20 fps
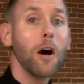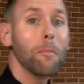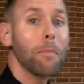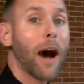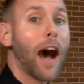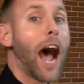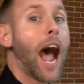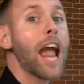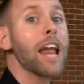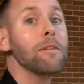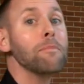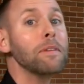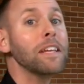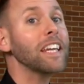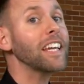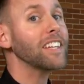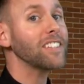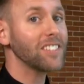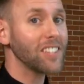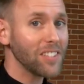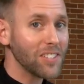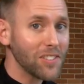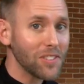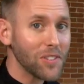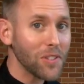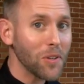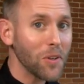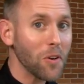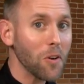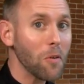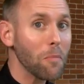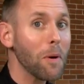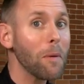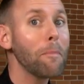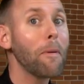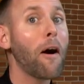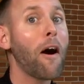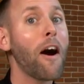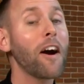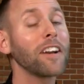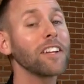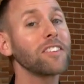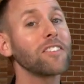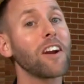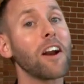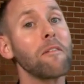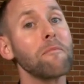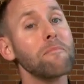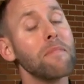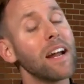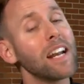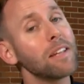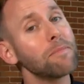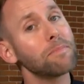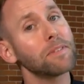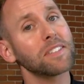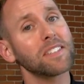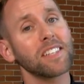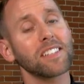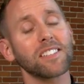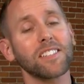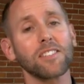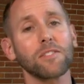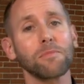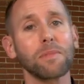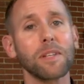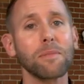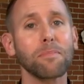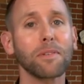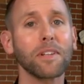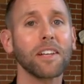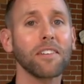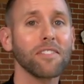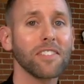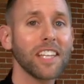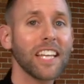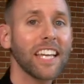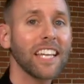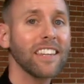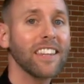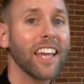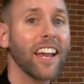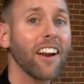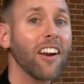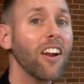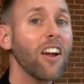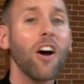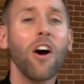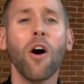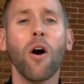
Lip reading: Behind me is his tomb. Upon it, there are many petitions people have laid there.